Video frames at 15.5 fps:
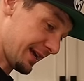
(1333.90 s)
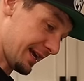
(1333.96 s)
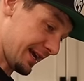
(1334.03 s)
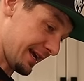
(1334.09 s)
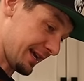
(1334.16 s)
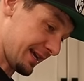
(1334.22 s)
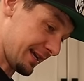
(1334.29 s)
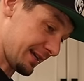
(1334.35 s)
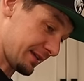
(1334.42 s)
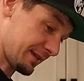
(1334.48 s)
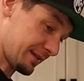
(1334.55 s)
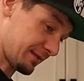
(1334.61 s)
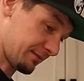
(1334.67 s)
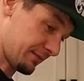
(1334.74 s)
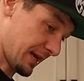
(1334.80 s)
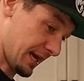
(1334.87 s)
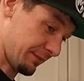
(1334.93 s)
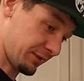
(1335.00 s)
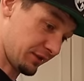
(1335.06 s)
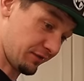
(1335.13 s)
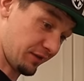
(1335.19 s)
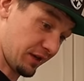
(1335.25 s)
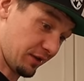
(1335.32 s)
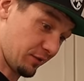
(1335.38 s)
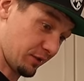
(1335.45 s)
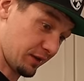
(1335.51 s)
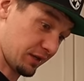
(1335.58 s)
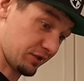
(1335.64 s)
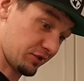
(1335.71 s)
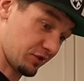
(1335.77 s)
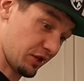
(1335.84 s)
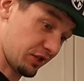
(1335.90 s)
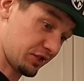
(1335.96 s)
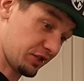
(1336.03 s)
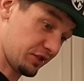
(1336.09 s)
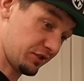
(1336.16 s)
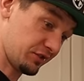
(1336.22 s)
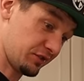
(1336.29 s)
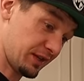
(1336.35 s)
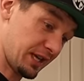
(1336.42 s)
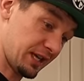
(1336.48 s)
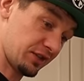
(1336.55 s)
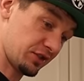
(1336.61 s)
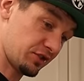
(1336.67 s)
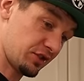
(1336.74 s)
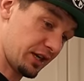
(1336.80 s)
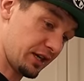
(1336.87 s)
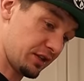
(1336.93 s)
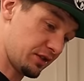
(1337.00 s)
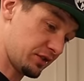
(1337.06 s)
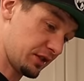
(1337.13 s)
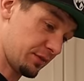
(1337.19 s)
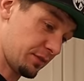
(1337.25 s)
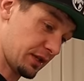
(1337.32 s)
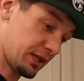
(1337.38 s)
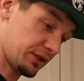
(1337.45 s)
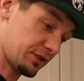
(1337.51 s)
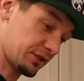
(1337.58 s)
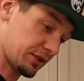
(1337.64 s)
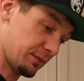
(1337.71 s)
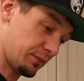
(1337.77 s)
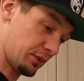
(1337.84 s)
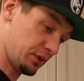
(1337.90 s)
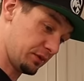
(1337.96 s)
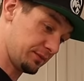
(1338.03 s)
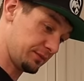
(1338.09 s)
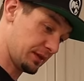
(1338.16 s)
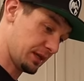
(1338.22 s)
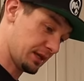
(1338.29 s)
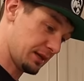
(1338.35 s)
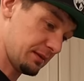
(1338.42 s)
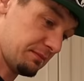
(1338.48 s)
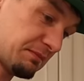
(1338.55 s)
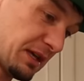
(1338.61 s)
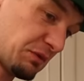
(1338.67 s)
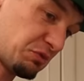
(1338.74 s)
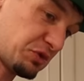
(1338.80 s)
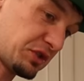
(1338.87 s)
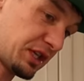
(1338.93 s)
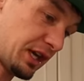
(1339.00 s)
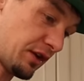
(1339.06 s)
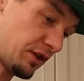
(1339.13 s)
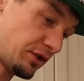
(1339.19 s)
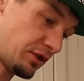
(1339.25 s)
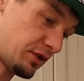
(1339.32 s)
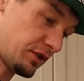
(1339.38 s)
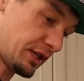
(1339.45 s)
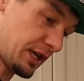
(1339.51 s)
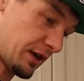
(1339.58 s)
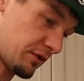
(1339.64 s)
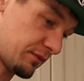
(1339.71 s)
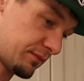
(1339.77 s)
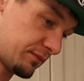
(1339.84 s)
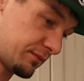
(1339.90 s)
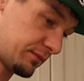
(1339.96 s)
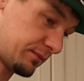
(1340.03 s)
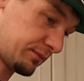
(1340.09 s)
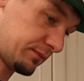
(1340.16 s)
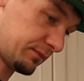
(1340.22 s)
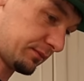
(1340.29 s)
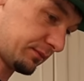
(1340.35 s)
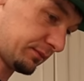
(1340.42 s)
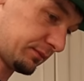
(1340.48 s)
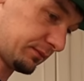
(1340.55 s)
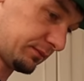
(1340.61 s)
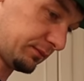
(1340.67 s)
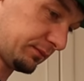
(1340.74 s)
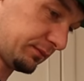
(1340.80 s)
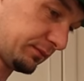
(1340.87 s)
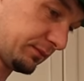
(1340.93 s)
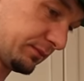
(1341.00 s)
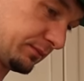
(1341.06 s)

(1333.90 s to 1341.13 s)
and I'm just following instructions and just trying to do something simple, and we'll see how it turns out. Now the tea needs to go